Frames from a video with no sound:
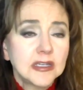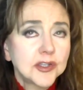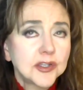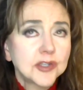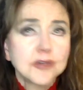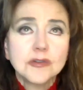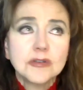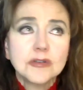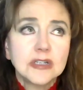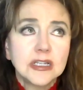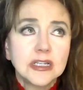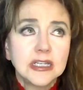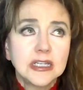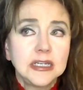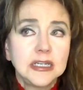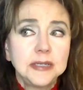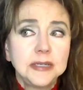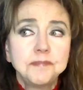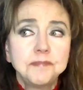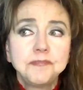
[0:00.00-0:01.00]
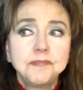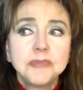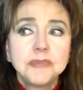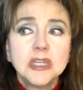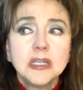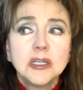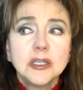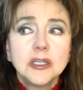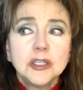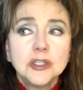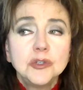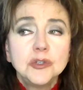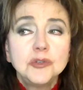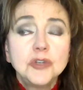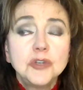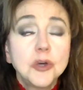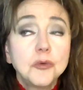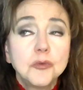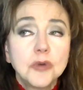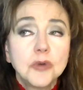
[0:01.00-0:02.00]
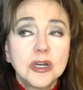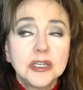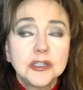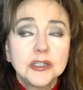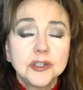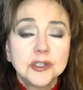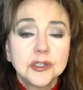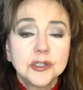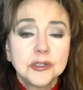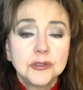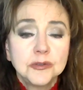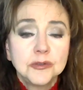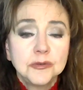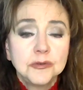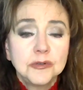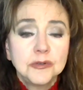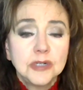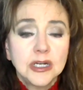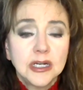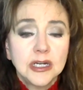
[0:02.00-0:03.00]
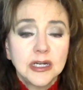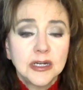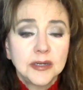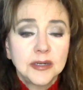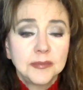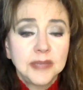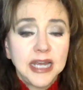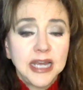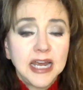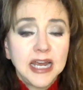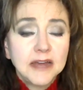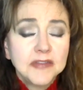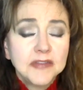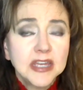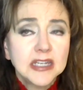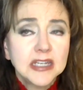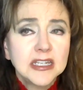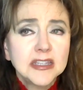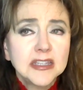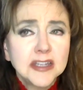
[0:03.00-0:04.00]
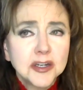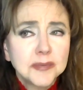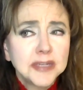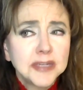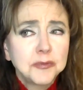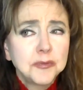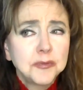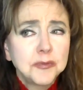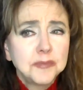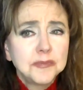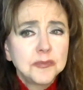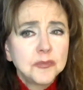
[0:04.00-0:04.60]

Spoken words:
Certainly, you don't want to have that in there, but